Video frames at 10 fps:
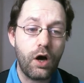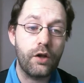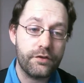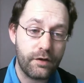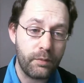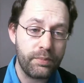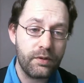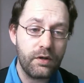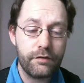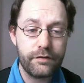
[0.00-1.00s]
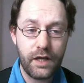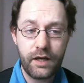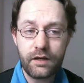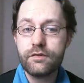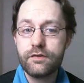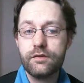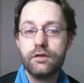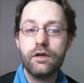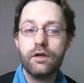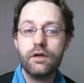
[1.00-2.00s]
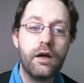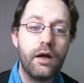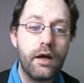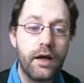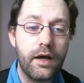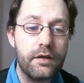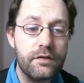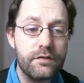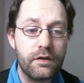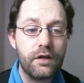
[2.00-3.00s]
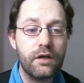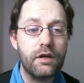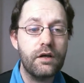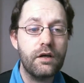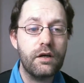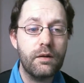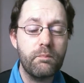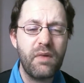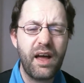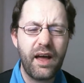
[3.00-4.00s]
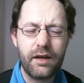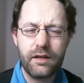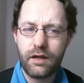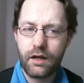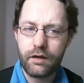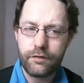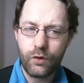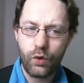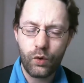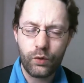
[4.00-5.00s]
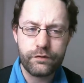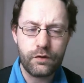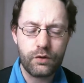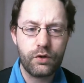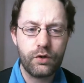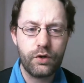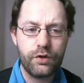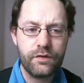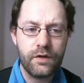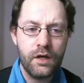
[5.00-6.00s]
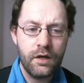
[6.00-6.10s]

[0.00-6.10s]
on top of NXT. And I have also heard